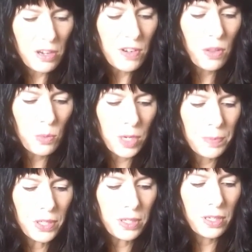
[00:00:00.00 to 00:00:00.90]
over to the
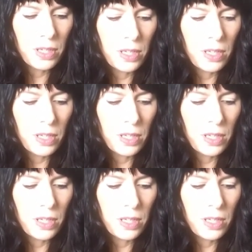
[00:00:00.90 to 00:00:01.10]
workbook,